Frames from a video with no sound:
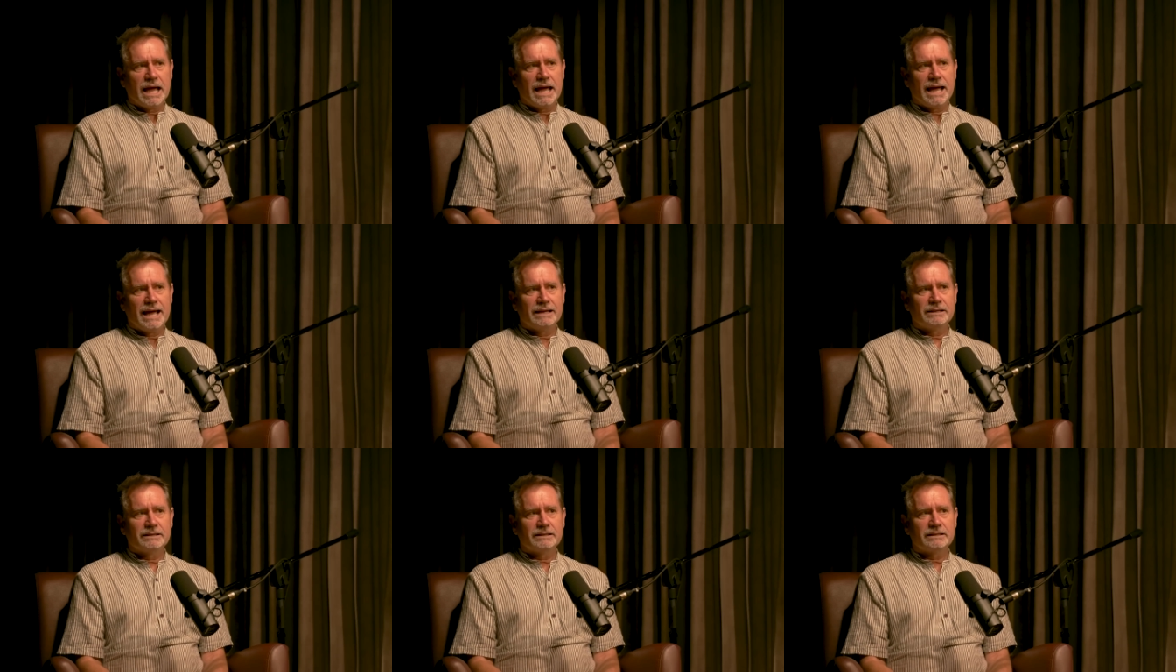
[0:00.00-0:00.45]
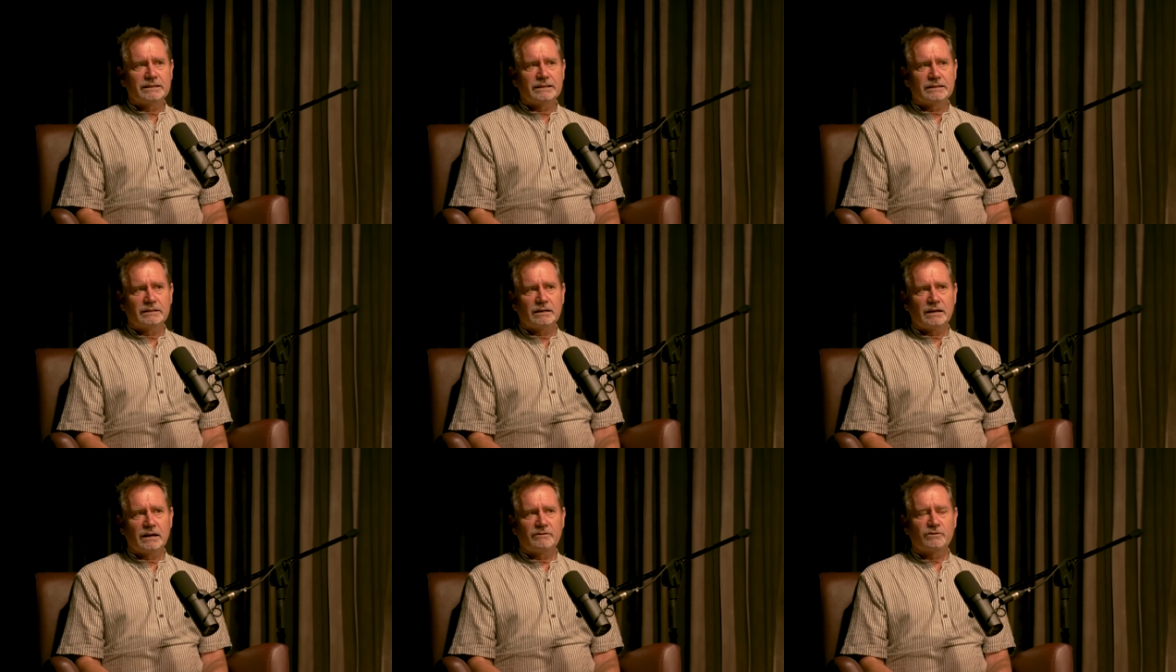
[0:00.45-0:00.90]
And
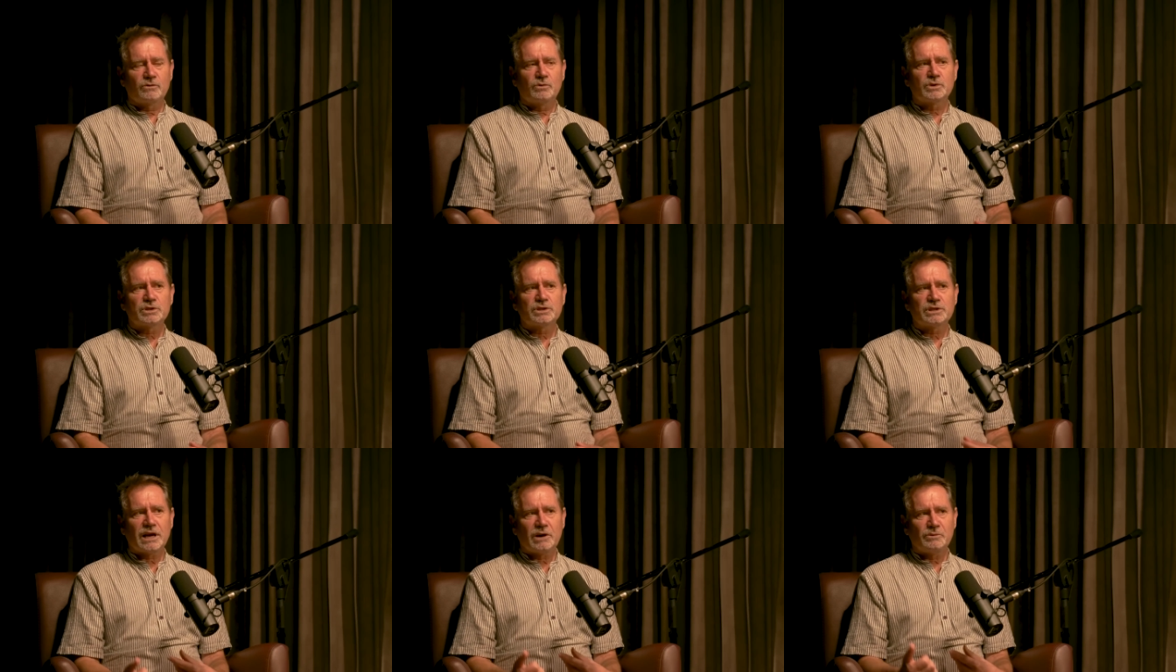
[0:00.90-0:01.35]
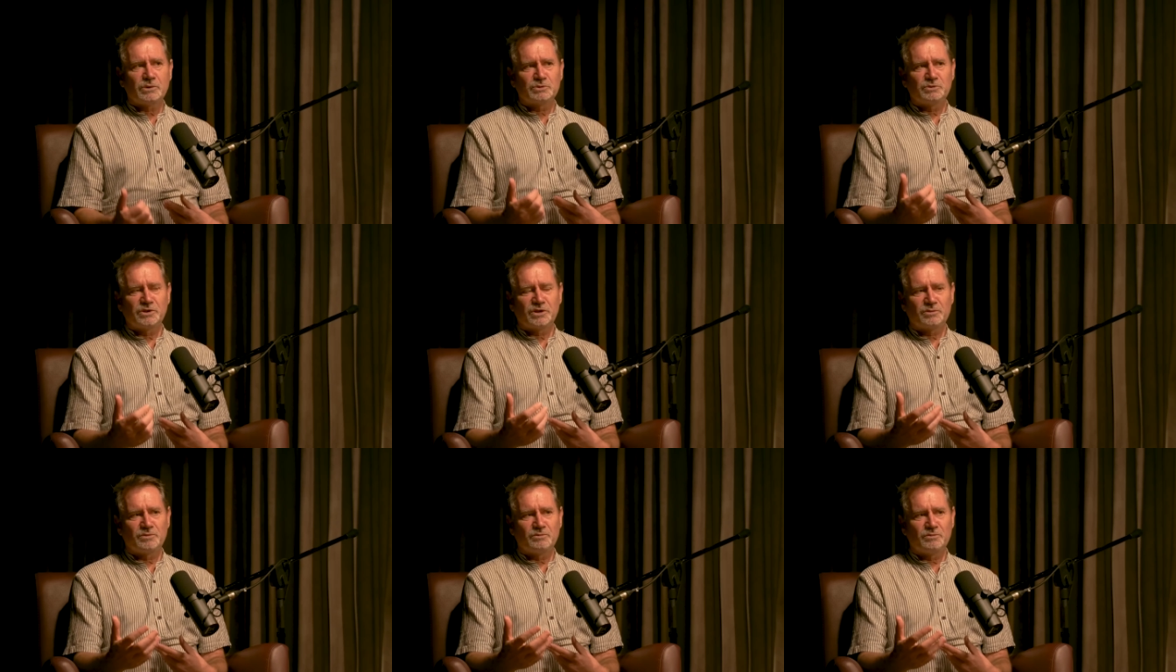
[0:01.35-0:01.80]
of course, I was
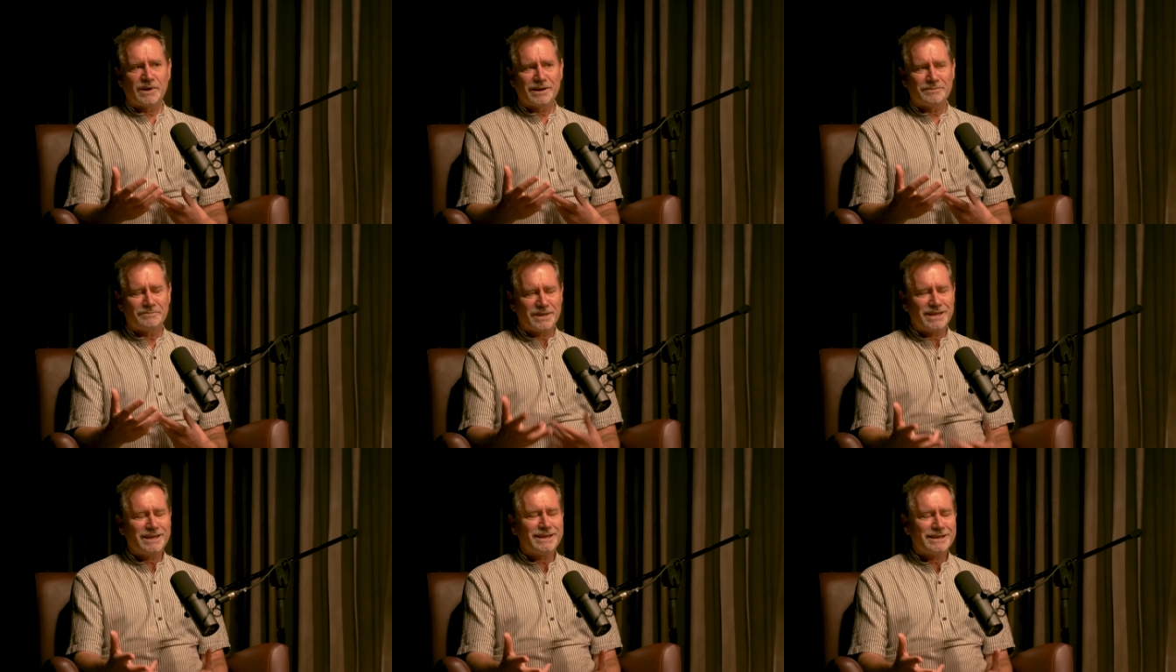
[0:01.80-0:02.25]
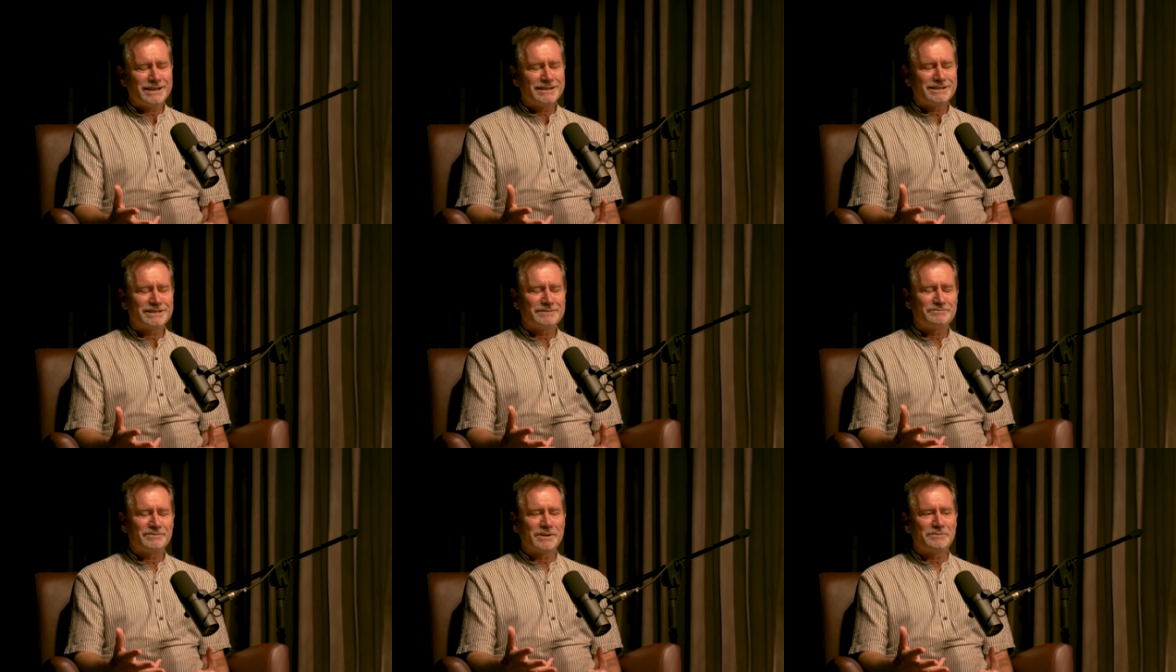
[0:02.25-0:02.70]
with my
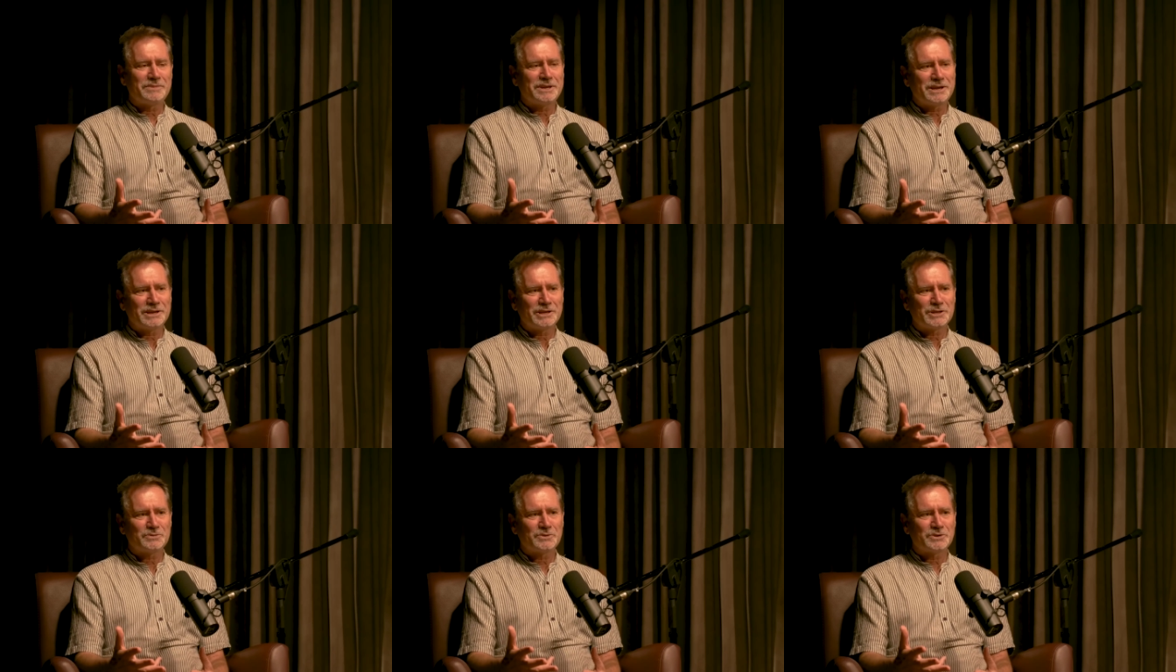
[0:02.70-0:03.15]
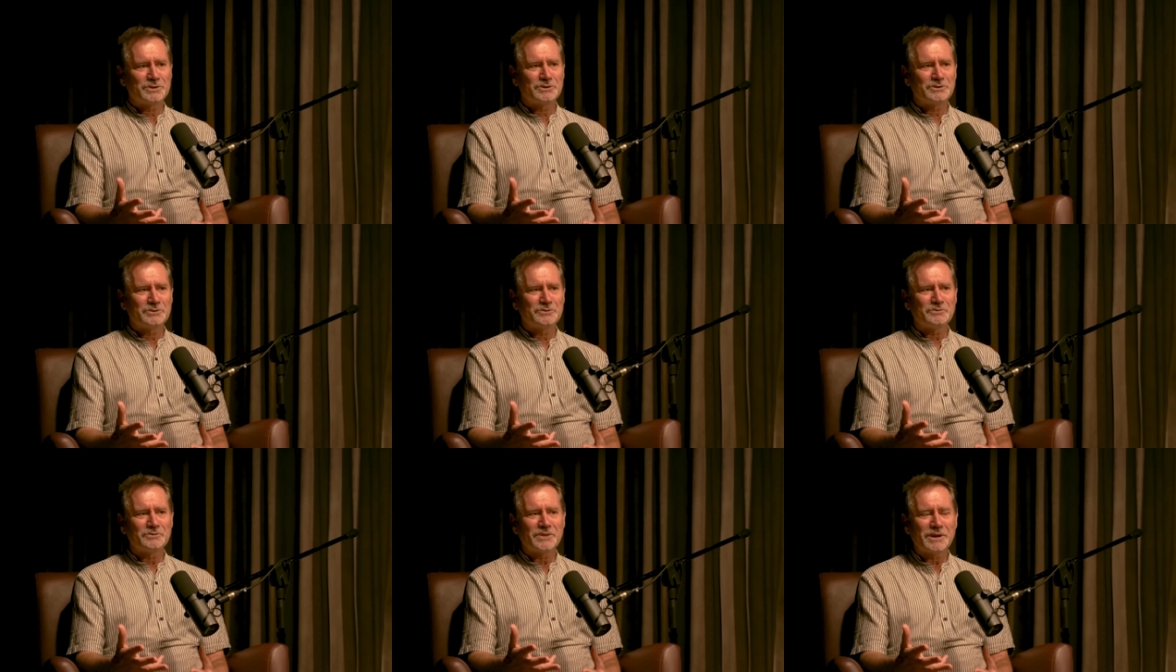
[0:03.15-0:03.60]
peers and my peers were
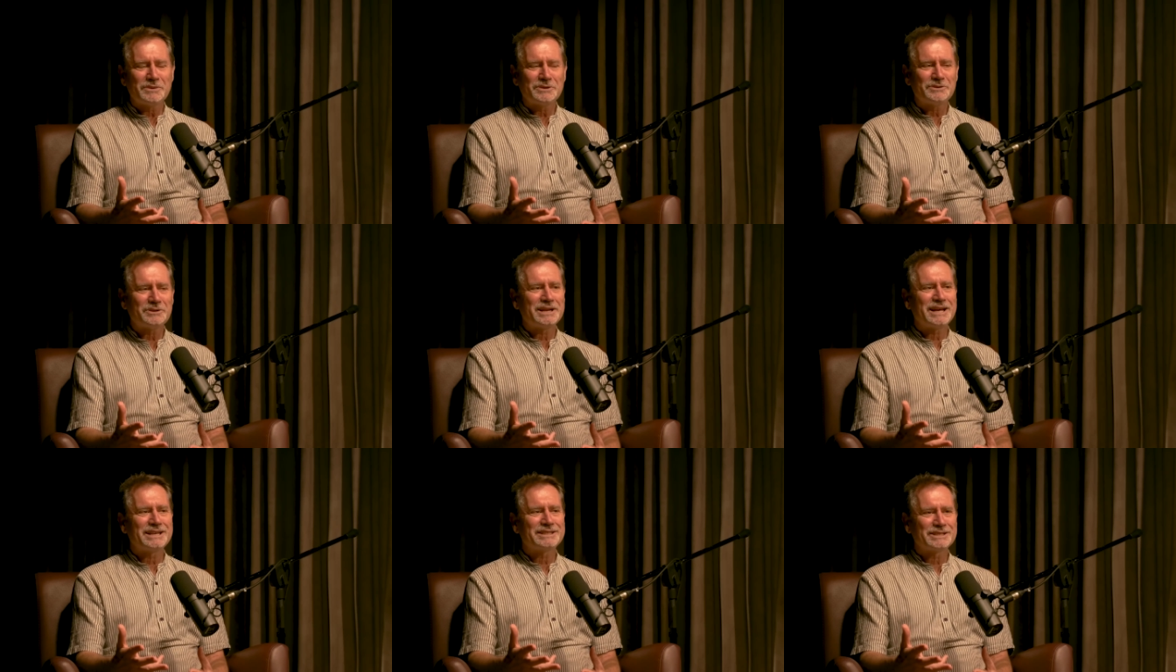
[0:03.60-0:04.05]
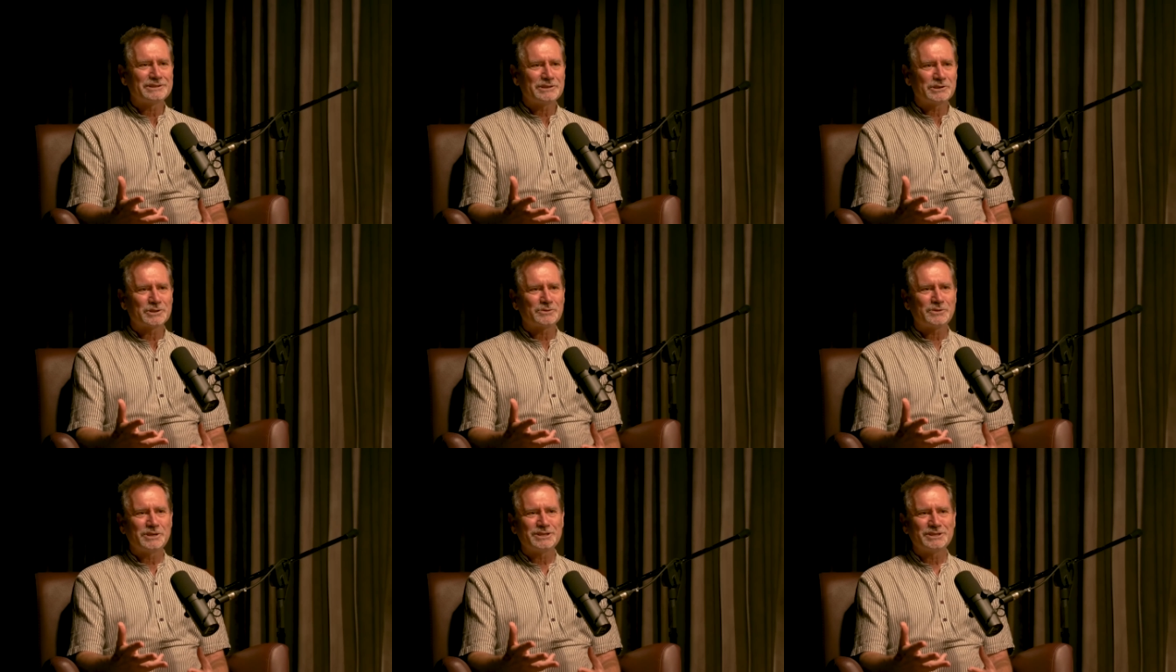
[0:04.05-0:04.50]
maybe not asking
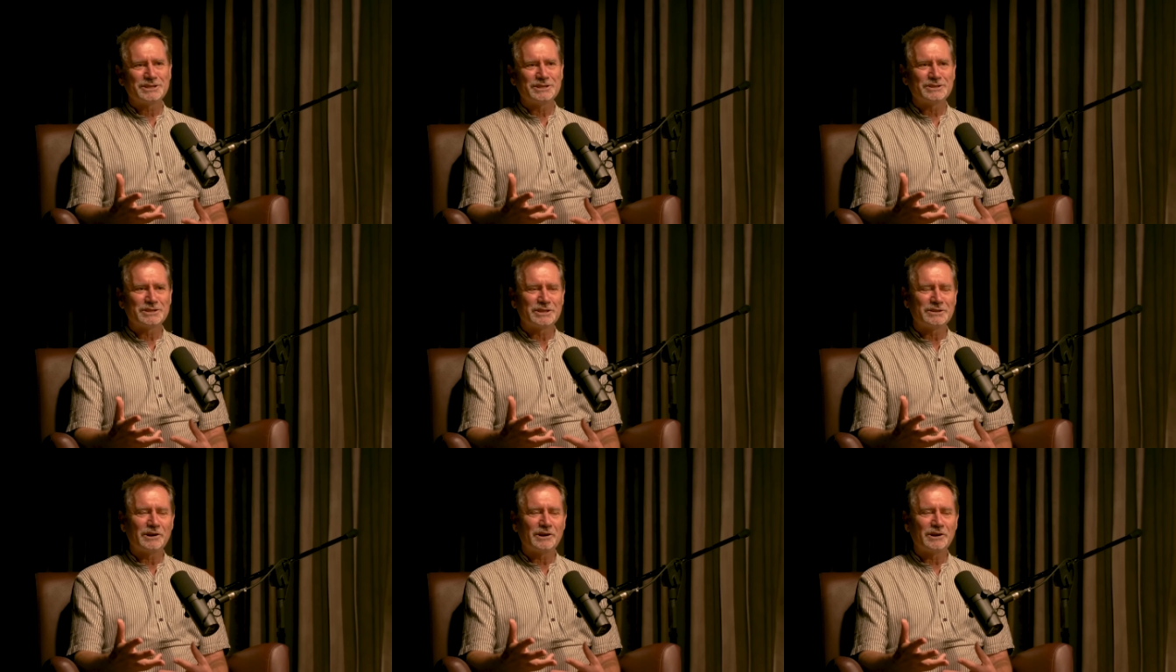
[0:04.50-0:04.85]
those questions.